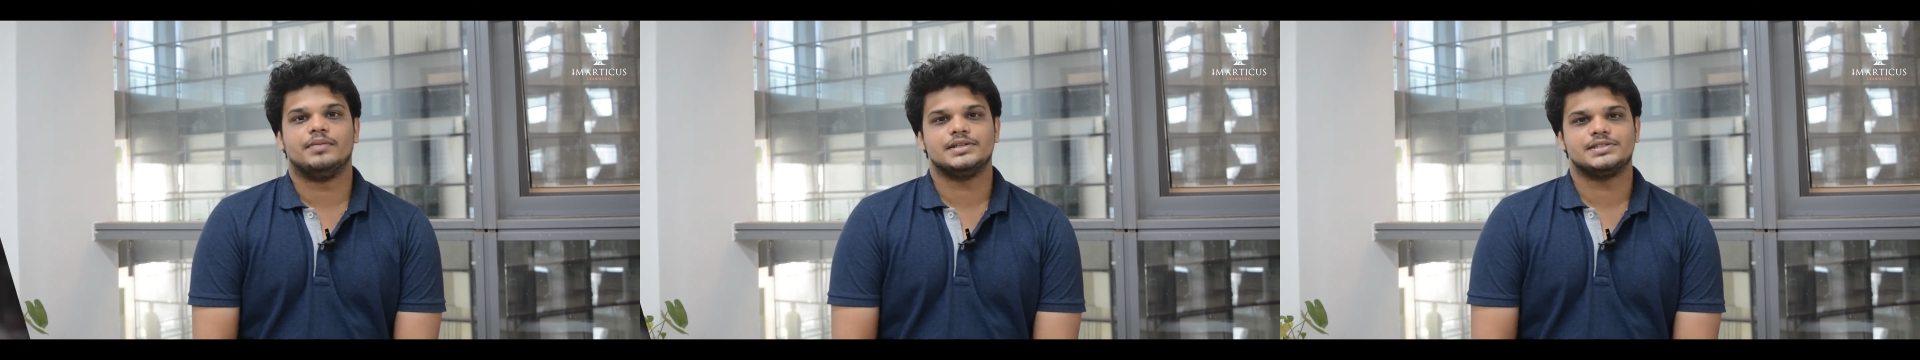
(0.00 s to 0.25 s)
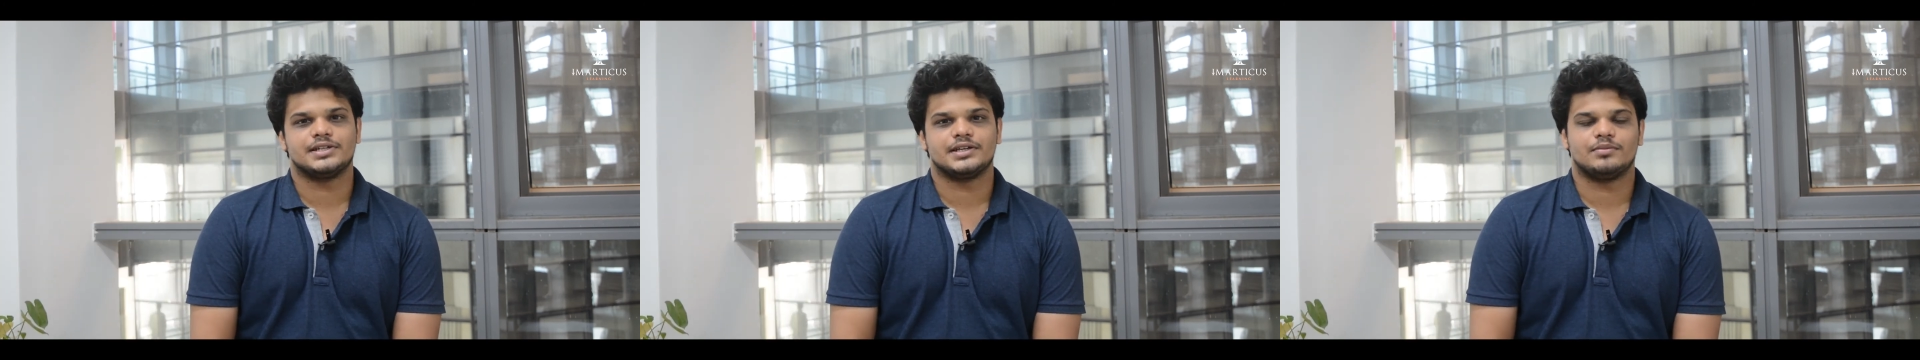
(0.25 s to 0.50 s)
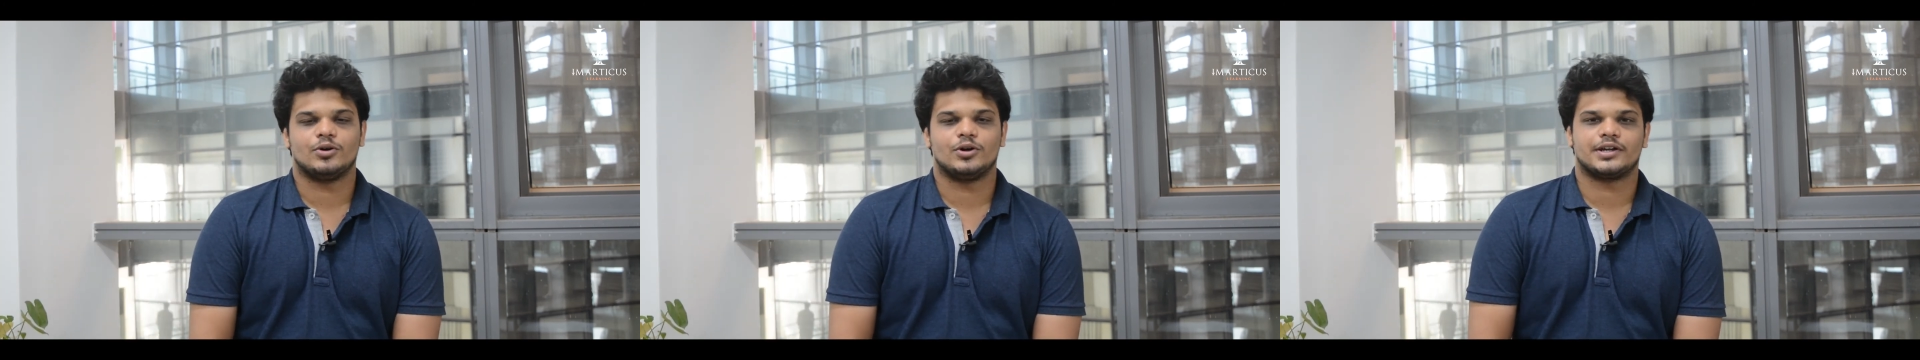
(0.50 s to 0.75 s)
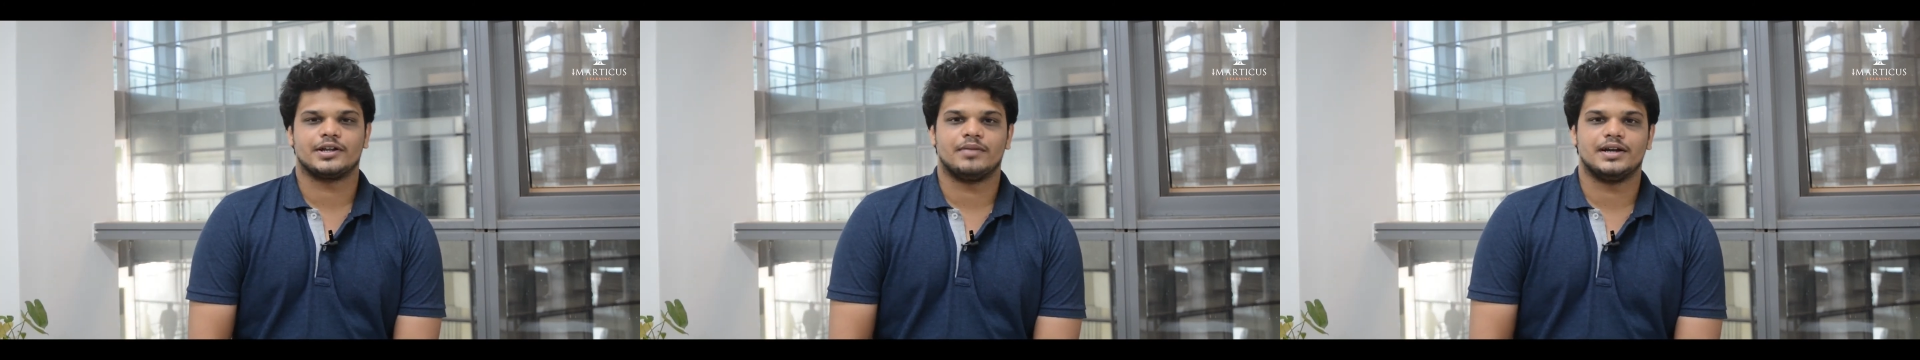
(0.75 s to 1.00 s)
best thing
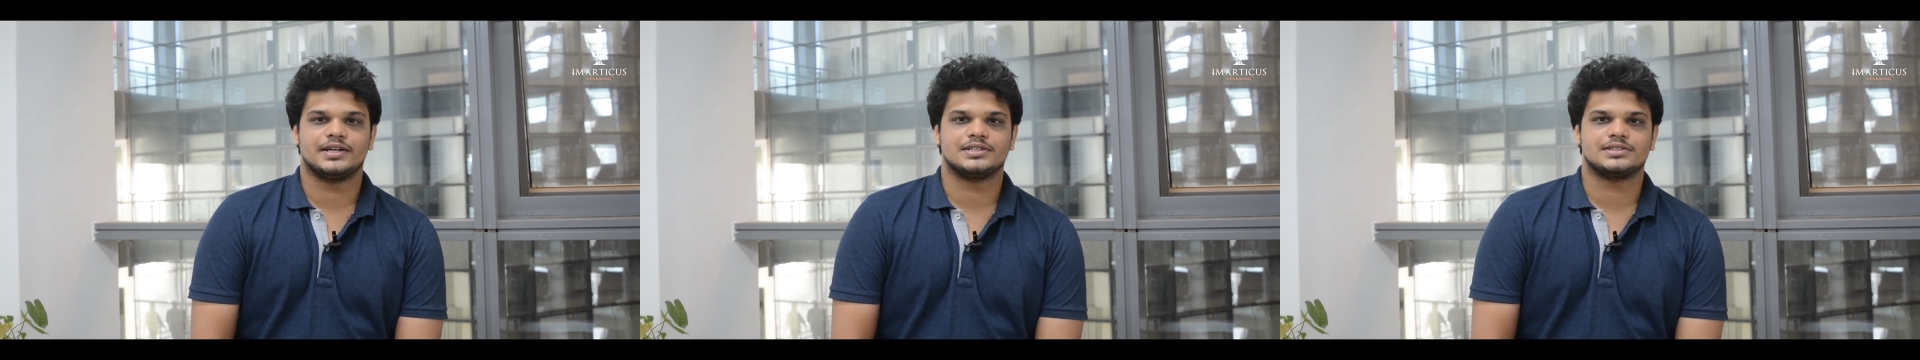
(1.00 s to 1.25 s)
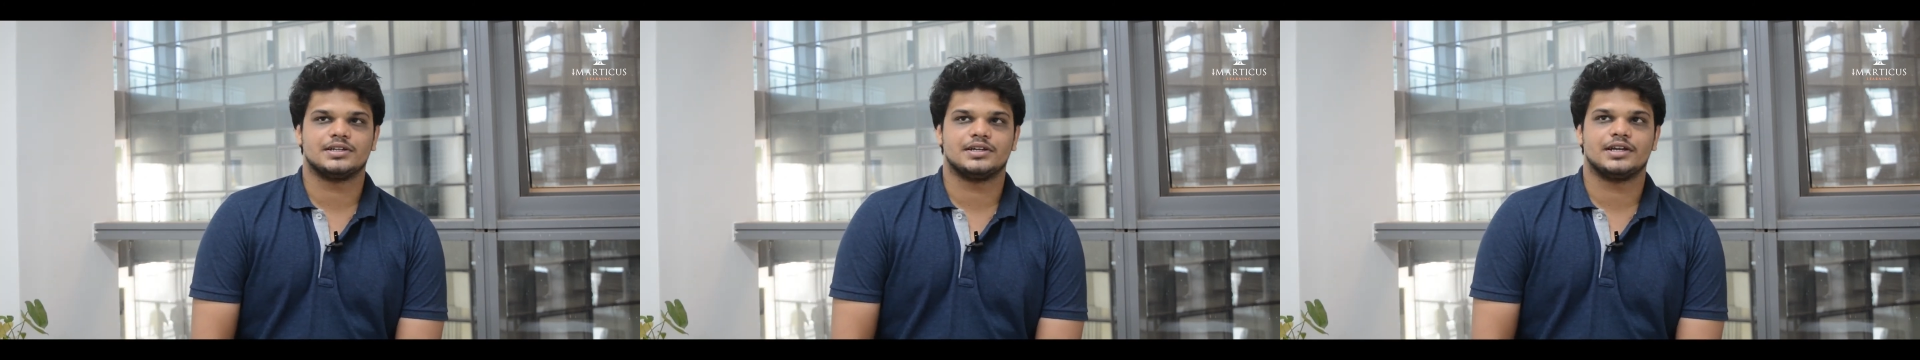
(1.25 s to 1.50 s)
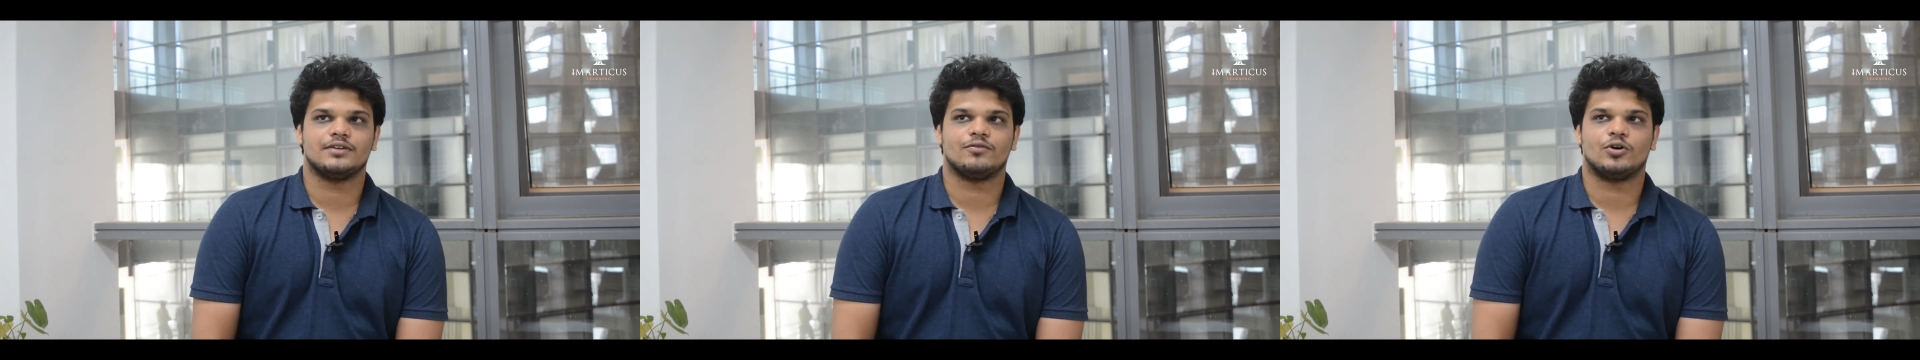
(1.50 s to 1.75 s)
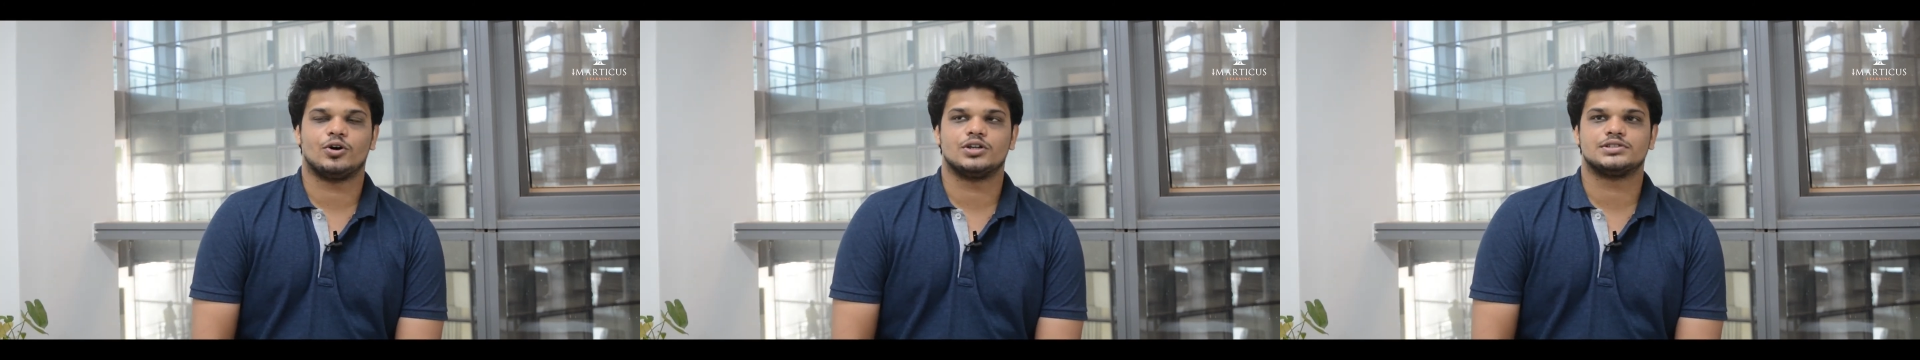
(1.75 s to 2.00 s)
about Imarticus Learning
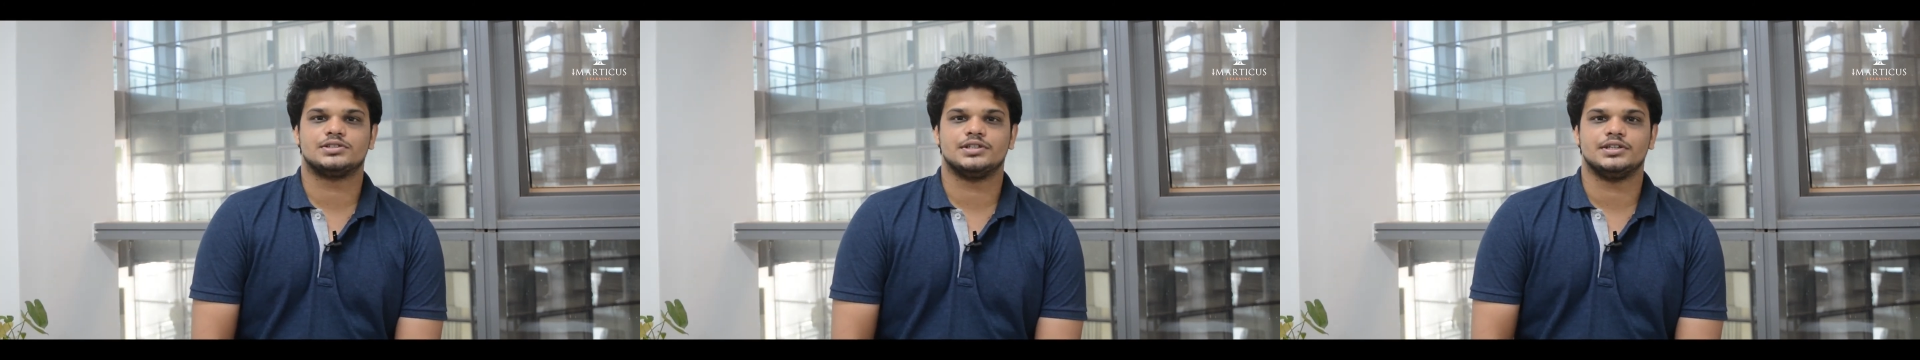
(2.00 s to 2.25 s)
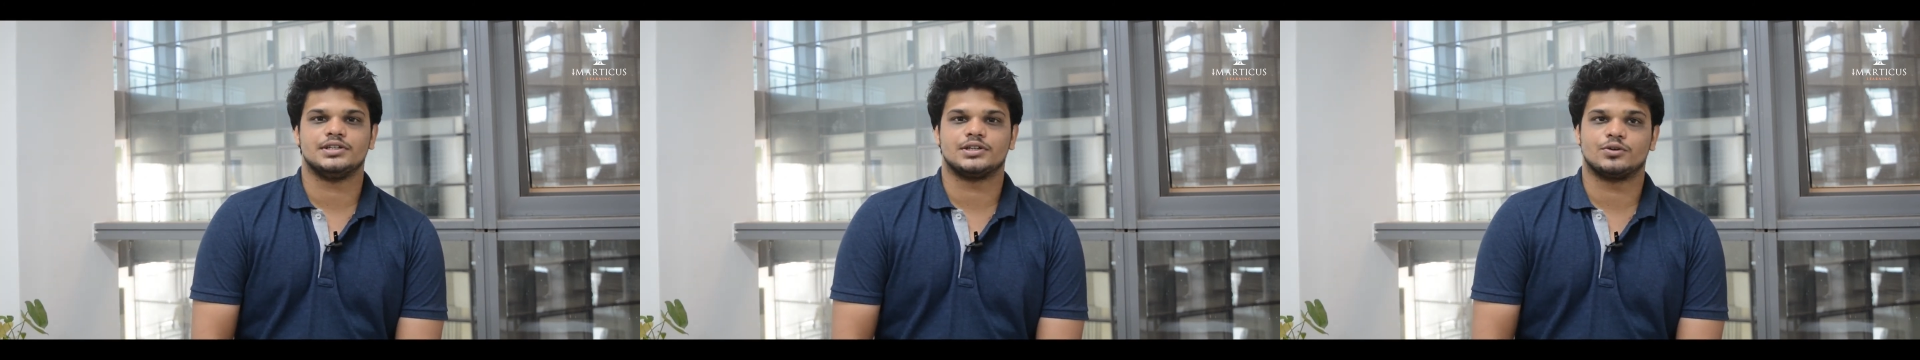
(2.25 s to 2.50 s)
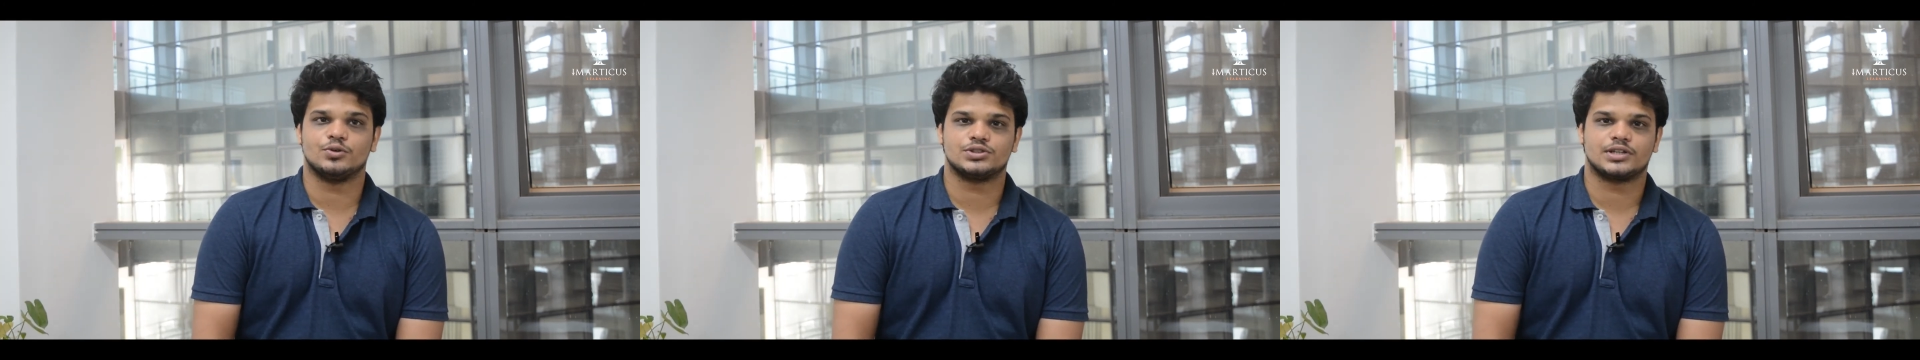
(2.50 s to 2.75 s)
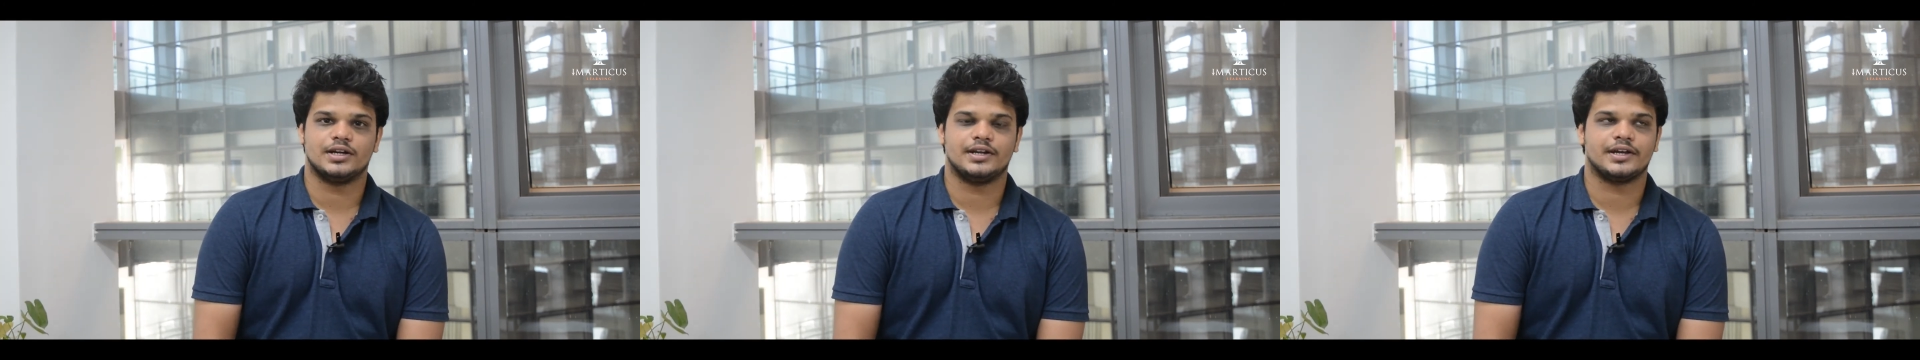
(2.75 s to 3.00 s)
was the course
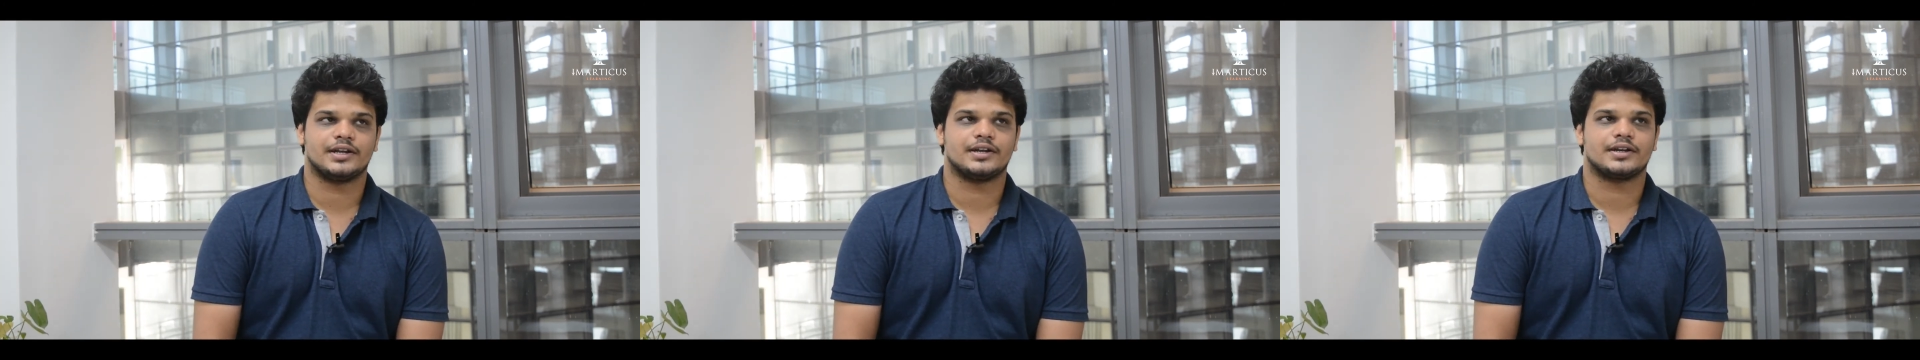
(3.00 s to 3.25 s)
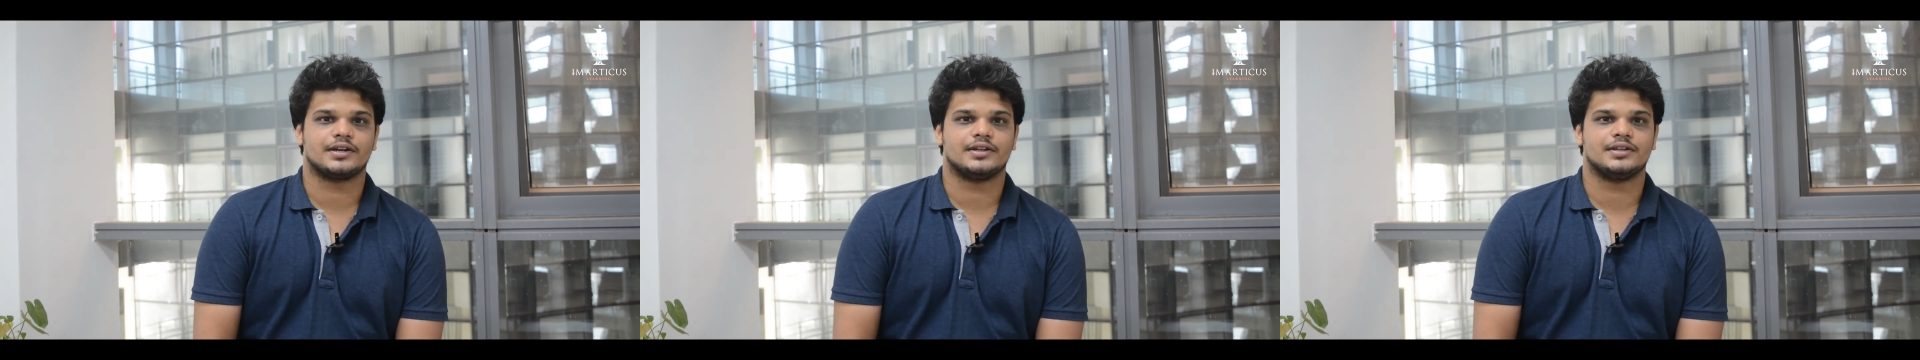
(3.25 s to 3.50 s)
content,